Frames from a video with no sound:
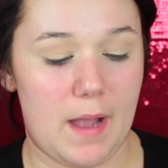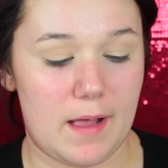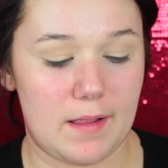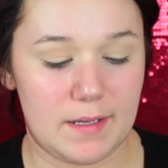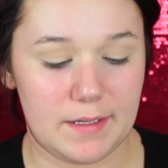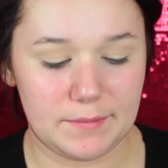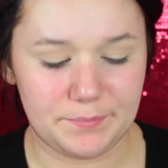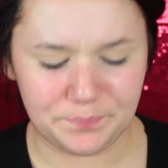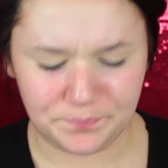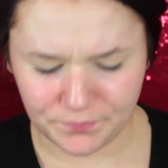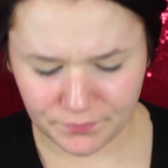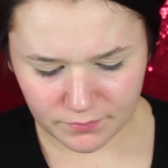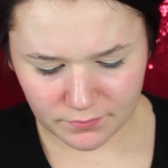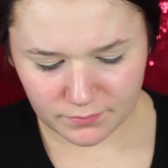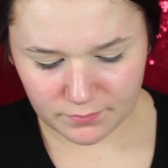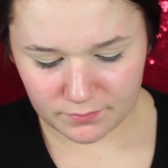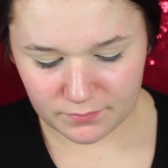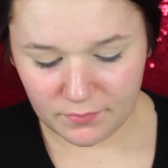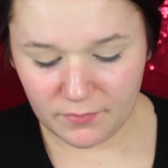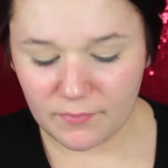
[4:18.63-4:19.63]
palette.
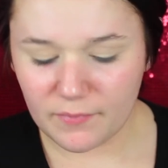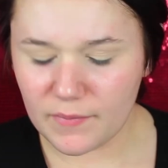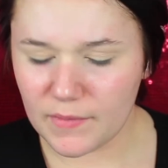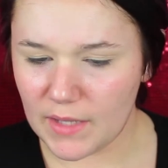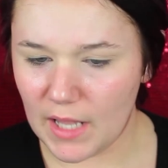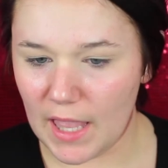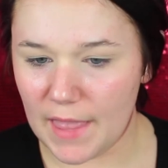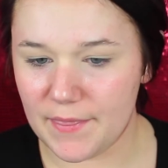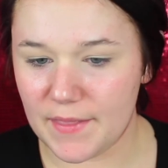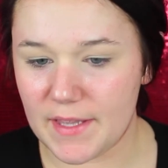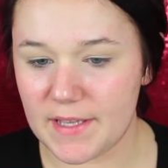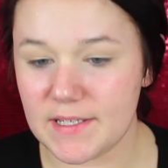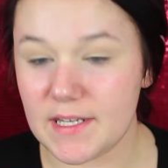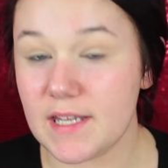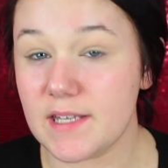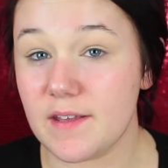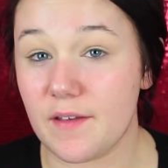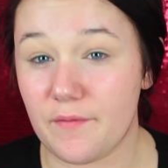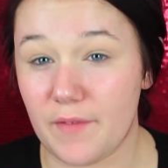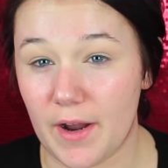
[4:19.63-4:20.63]
And this
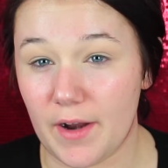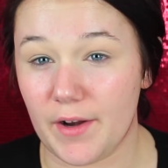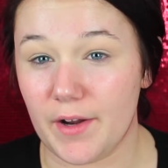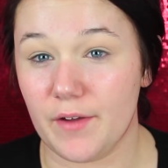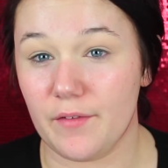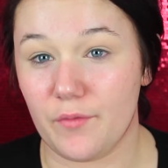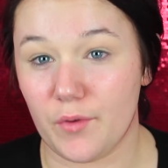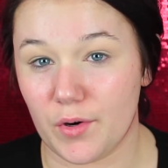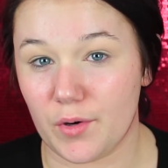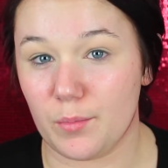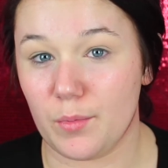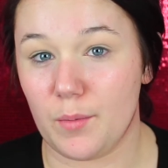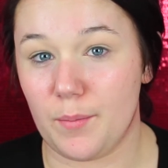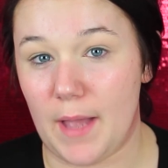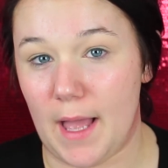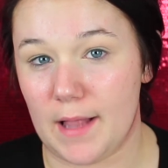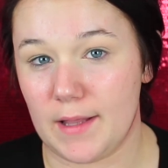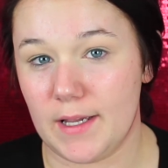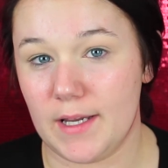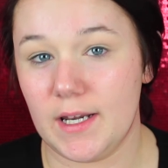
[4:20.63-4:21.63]
is a very affordable
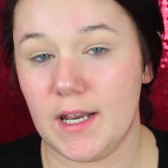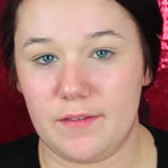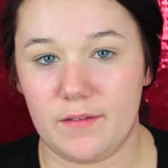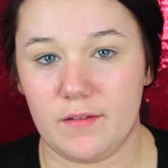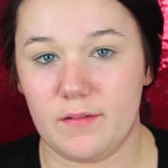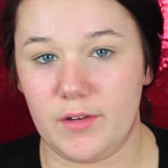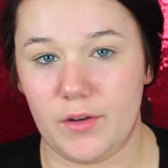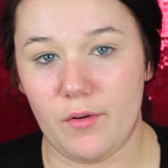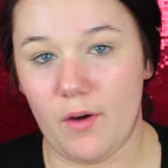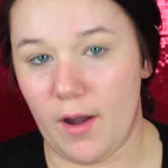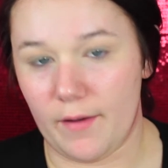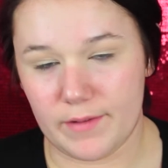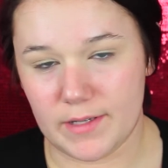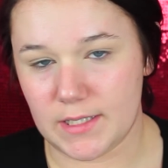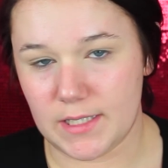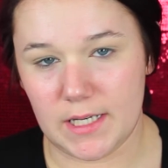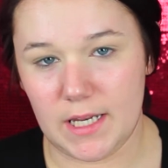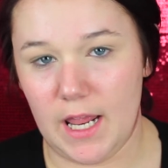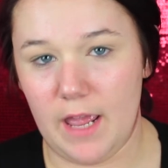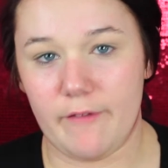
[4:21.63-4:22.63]
palette. You
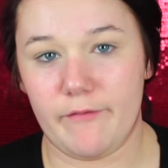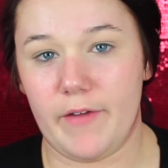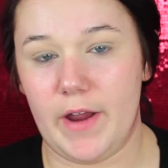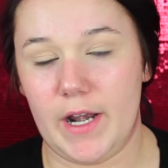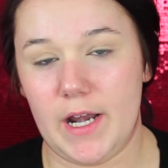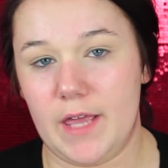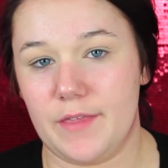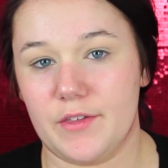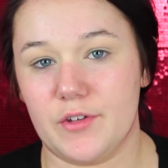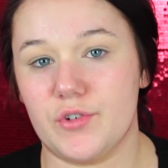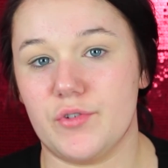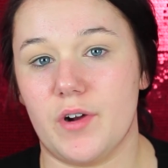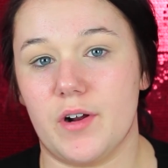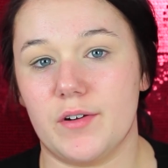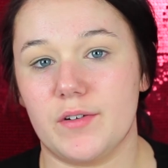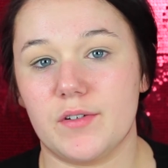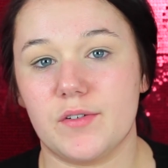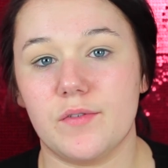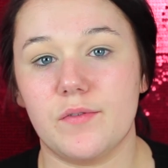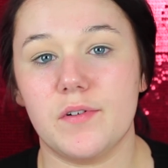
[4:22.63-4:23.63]
obviously can't find it at the
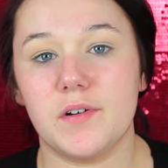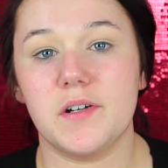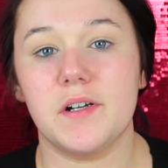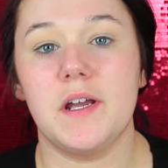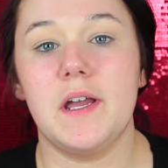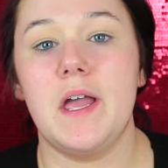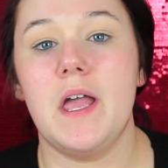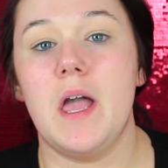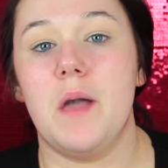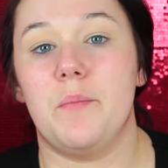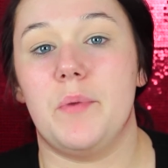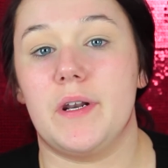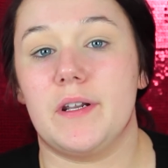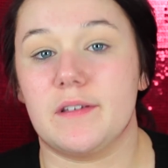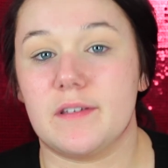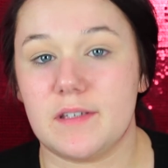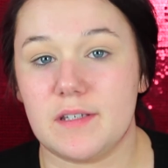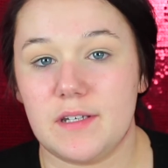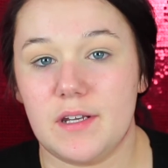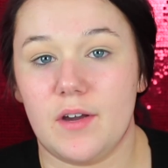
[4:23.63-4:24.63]
drugstore, but
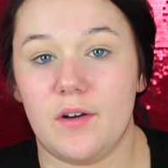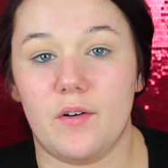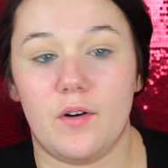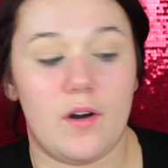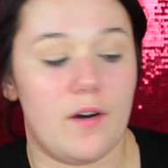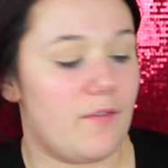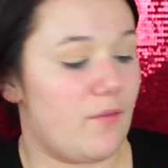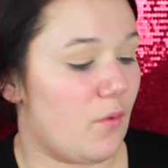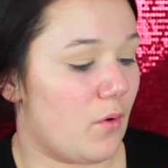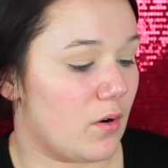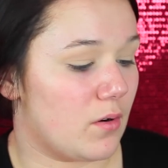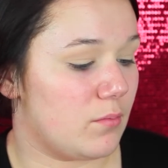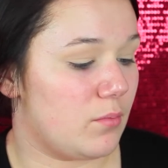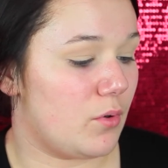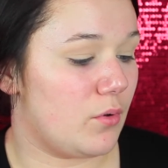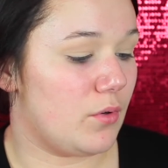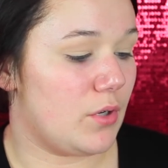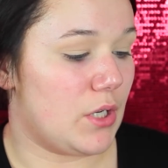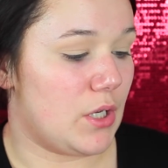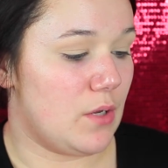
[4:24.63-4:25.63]
it's still
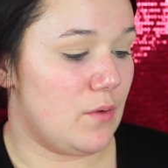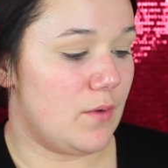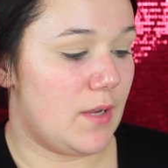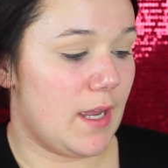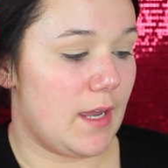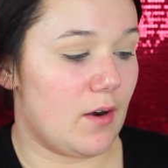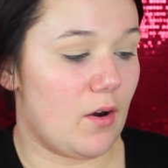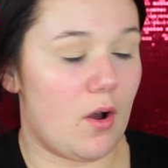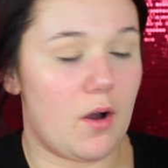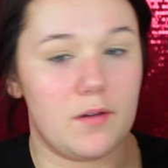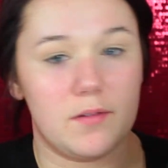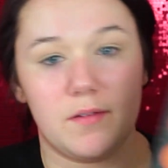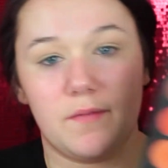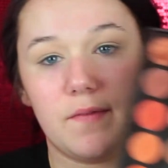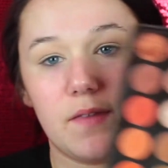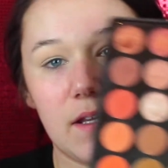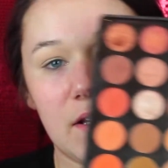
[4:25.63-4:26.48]
affordable. You get all of